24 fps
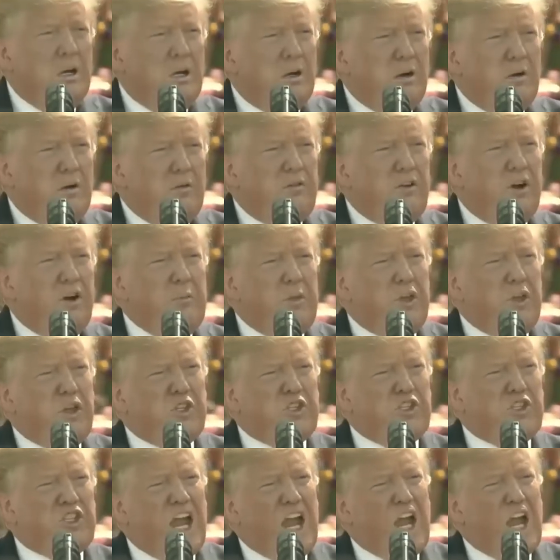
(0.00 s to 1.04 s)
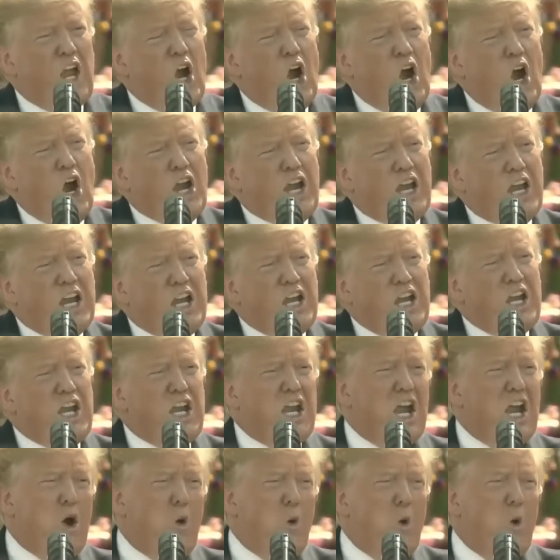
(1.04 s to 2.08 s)
From this day on,
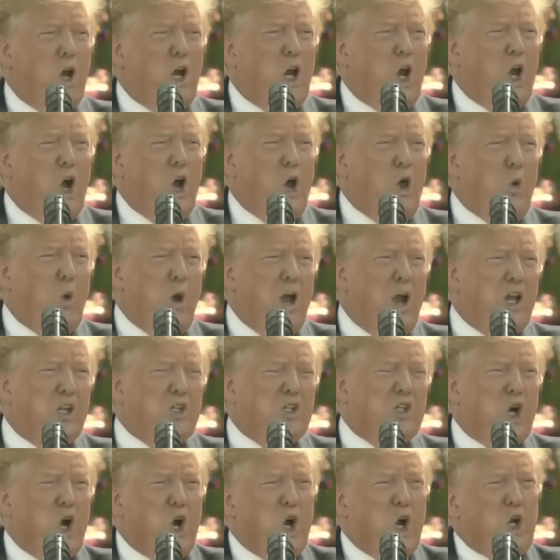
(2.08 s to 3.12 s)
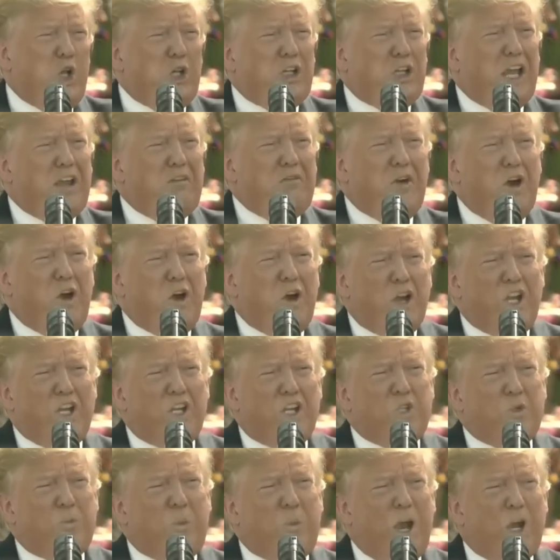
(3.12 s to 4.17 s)
India will always hold a very
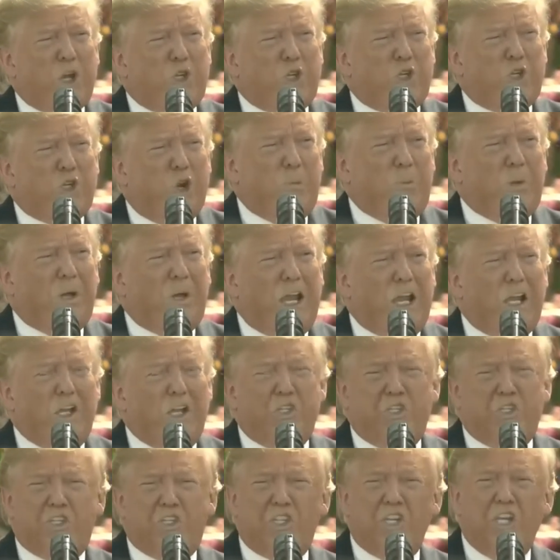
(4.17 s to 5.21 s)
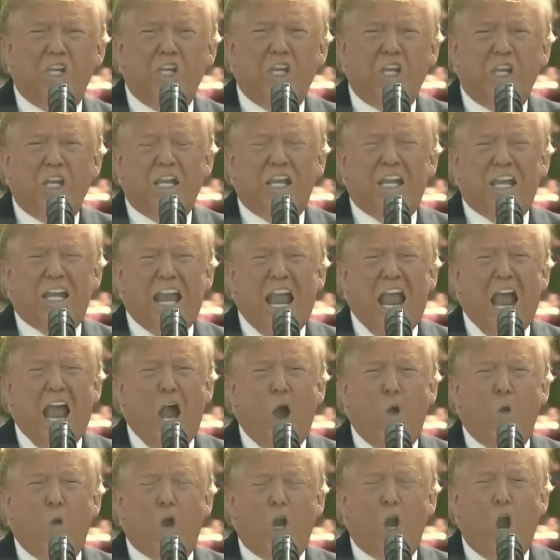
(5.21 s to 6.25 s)
special place in
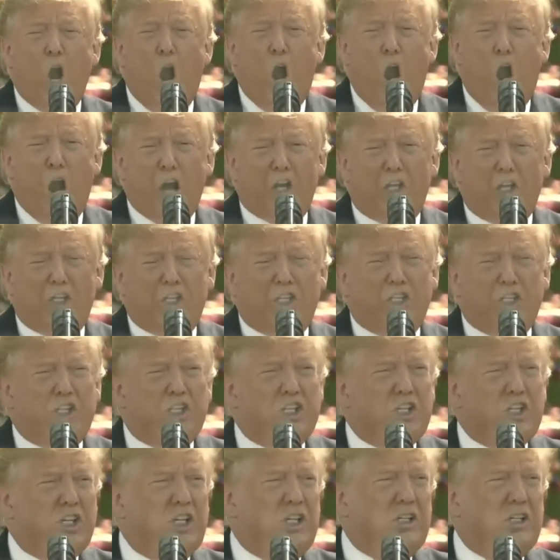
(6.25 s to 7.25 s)
our hearts.